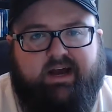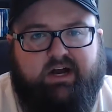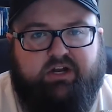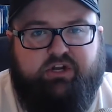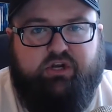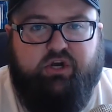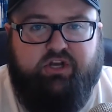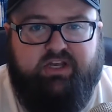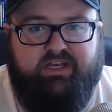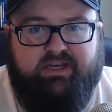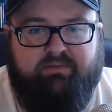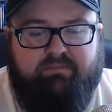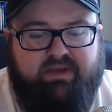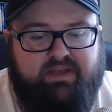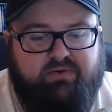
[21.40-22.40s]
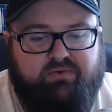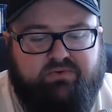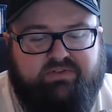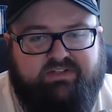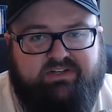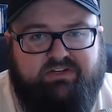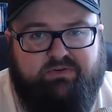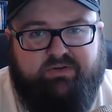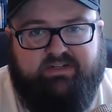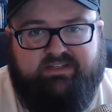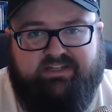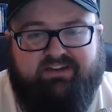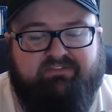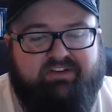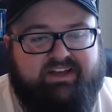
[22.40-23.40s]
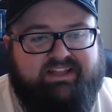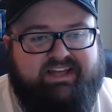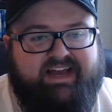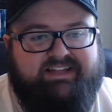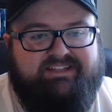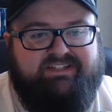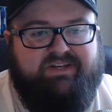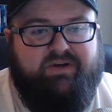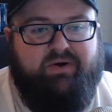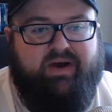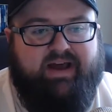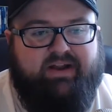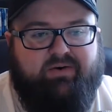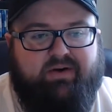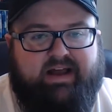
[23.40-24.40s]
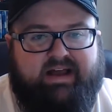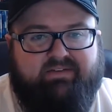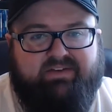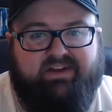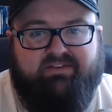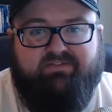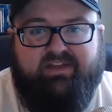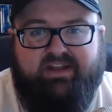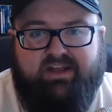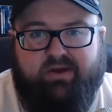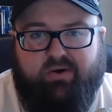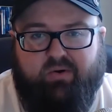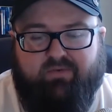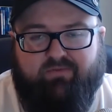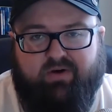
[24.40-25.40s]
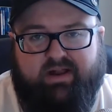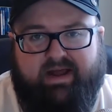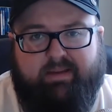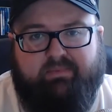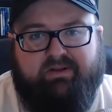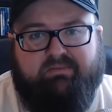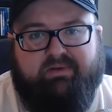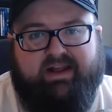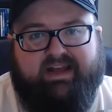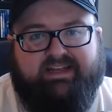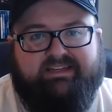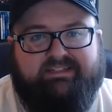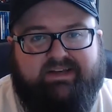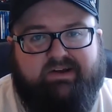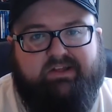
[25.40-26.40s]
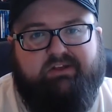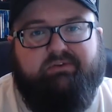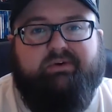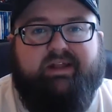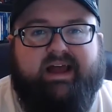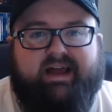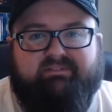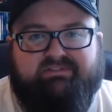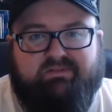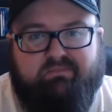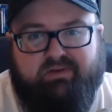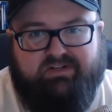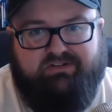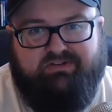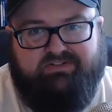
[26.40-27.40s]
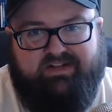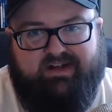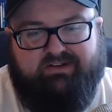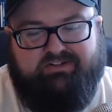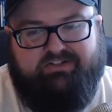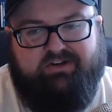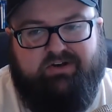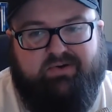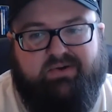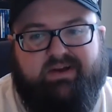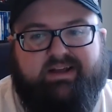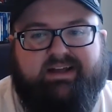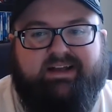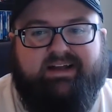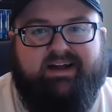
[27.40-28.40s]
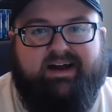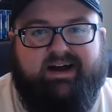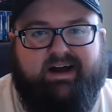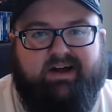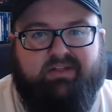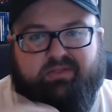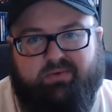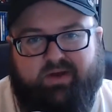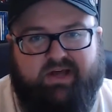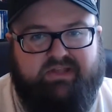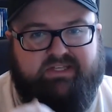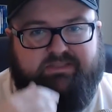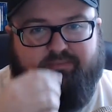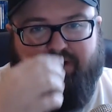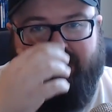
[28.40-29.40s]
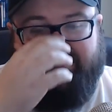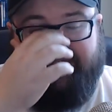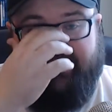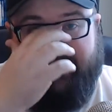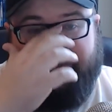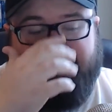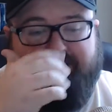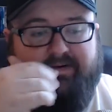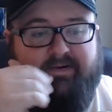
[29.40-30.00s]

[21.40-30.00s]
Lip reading: cooking meals and doing stuff like that, so I don't have any video of what happened, but I can tell you, and I have some pictures that I'll show throughout this process.